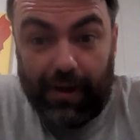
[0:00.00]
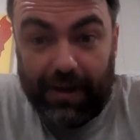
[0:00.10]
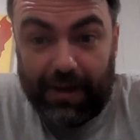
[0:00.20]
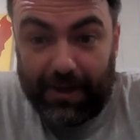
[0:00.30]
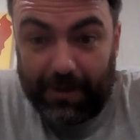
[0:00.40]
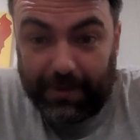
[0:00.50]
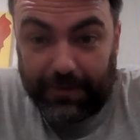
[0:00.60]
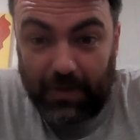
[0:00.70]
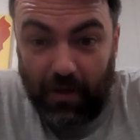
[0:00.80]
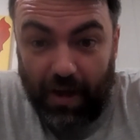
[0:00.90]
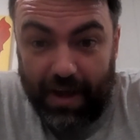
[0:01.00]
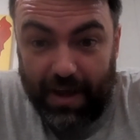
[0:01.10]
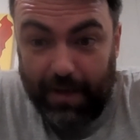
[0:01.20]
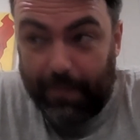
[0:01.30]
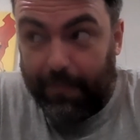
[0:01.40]
I
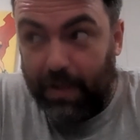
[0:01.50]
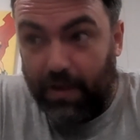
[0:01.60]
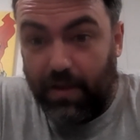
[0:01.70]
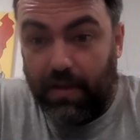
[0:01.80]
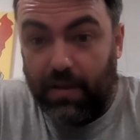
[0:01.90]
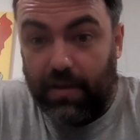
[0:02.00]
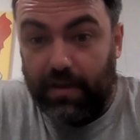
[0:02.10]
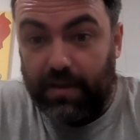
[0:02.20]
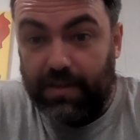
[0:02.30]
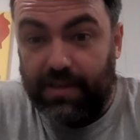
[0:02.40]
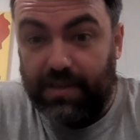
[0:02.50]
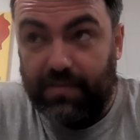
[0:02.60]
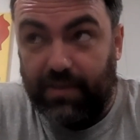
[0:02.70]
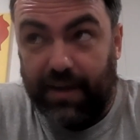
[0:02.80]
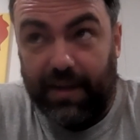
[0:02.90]
am
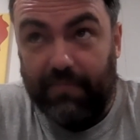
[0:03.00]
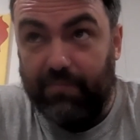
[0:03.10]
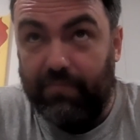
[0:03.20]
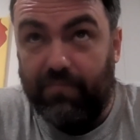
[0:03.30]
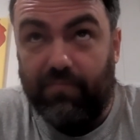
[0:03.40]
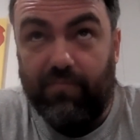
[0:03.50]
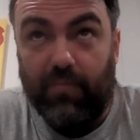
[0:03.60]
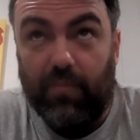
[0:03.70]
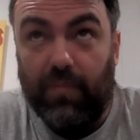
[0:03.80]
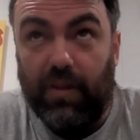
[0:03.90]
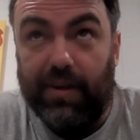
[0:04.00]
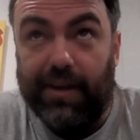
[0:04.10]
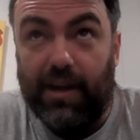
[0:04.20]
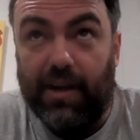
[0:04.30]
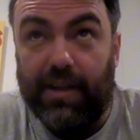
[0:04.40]
this I
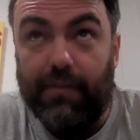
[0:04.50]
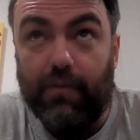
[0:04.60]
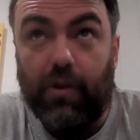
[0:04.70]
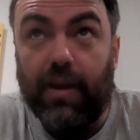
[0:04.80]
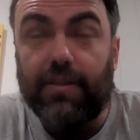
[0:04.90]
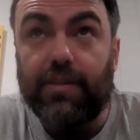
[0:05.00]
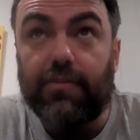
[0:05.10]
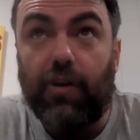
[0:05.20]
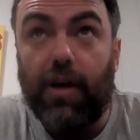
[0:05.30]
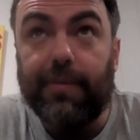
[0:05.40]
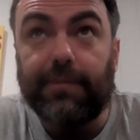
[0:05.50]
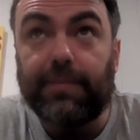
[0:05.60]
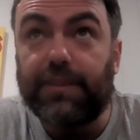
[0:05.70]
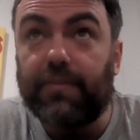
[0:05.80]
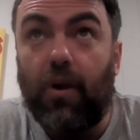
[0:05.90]
don't even know how to describe
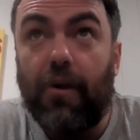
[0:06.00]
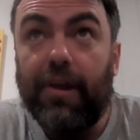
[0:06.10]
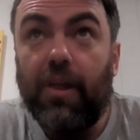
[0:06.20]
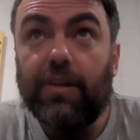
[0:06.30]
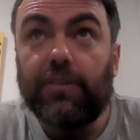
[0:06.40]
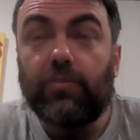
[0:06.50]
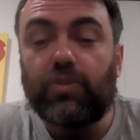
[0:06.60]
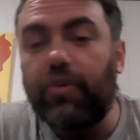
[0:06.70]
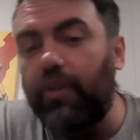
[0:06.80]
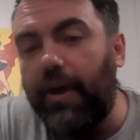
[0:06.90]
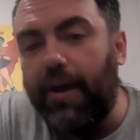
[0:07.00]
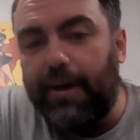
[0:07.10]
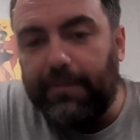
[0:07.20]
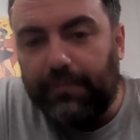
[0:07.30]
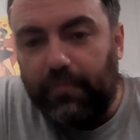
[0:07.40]
it, but so
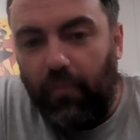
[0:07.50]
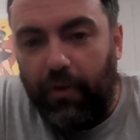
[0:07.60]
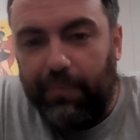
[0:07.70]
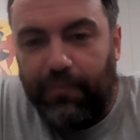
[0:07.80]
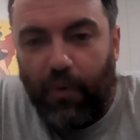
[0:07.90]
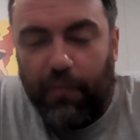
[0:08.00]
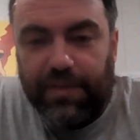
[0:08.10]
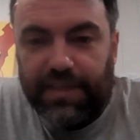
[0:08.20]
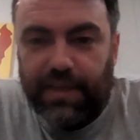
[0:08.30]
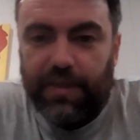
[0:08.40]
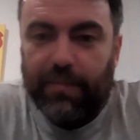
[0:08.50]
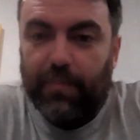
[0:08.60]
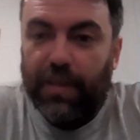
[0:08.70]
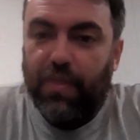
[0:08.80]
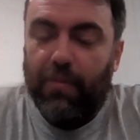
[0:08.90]
I'm obviously I'm
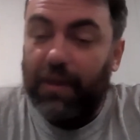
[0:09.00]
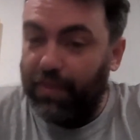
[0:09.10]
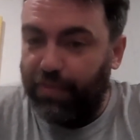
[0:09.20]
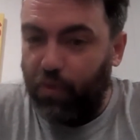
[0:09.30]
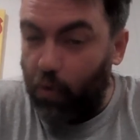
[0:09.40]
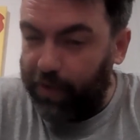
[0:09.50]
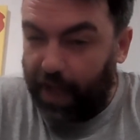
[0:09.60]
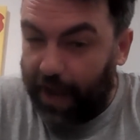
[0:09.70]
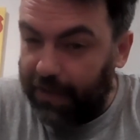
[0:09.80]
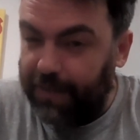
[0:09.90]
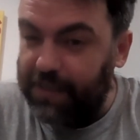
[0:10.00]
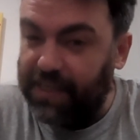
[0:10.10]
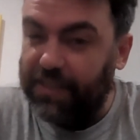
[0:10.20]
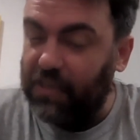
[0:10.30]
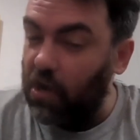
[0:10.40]
like 38 this
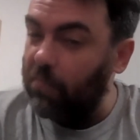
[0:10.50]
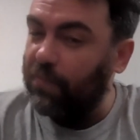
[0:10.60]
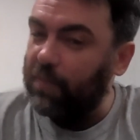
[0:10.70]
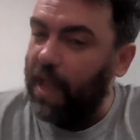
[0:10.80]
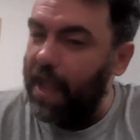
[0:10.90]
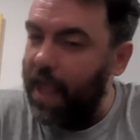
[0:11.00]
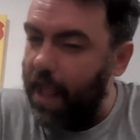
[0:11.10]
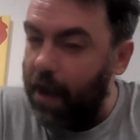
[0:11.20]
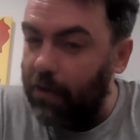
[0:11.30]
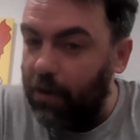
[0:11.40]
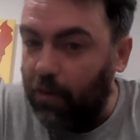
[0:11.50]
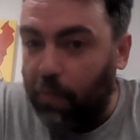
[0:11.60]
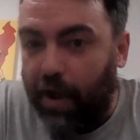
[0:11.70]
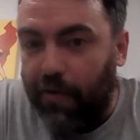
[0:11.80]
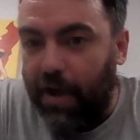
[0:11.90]
year, so I'm from that era
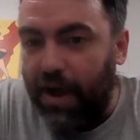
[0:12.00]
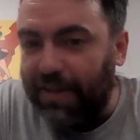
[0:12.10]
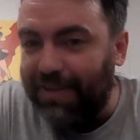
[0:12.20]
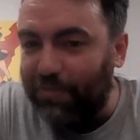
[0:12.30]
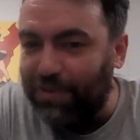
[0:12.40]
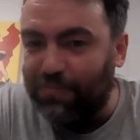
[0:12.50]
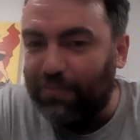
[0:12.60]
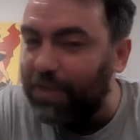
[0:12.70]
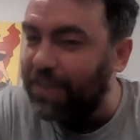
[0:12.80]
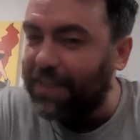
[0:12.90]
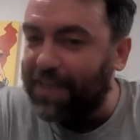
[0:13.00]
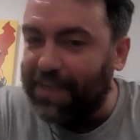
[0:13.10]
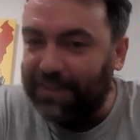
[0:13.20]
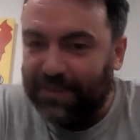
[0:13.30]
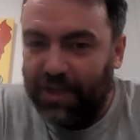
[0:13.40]
where there wasn't really